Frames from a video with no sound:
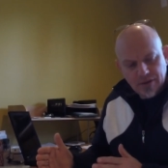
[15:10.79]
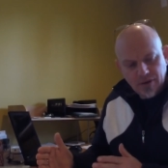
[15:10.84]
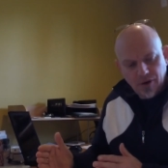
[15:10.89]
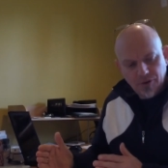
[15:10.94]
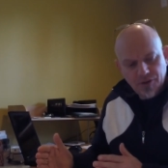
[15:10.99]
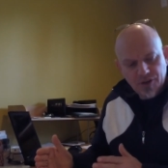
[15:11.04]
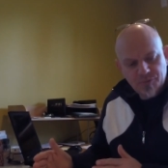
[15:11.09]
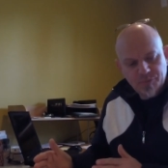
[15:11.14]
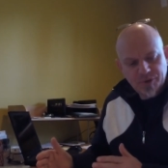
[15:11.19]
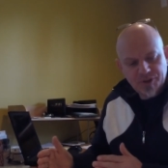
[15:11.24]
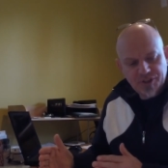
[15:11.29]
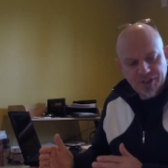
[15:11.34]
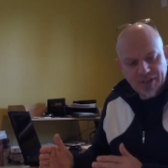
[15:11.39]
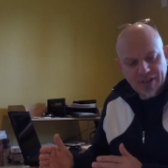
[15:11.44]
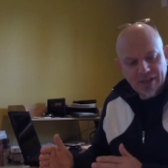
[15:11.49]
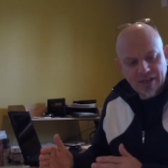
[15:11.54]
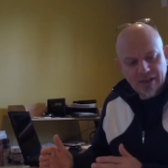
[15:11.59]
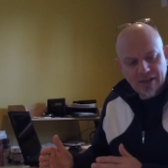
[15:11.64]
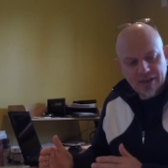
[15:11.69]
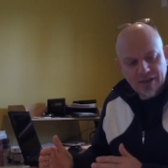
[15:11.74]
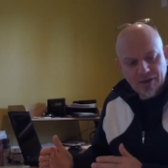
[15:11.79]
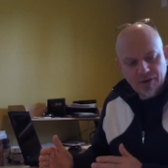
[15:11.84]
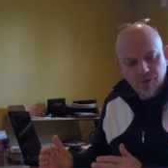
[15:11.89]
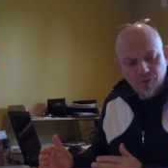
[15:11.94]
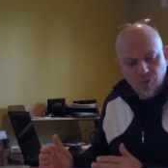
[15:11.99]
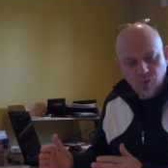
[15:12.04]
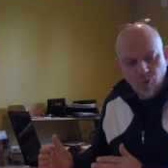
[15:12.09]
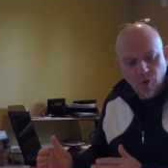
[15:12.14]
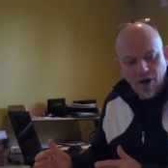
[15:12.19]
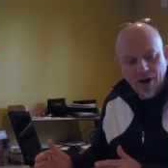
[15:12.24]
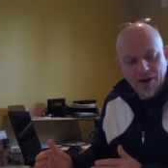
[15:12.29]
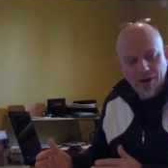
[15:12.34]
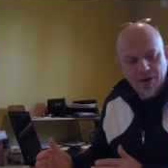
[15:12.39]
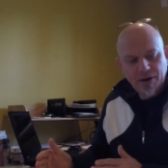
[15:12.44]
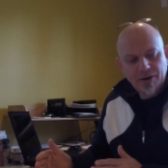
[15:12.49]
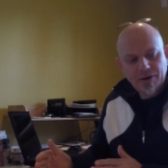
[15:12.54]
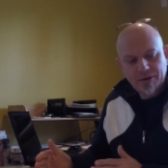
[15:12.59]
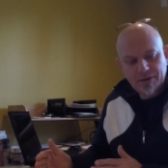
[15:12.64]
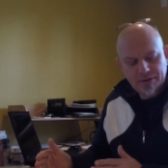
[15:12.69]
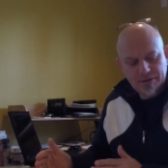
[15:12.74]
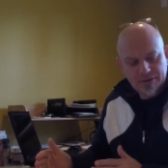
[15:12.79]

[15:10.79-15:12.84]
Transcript: on this particular run,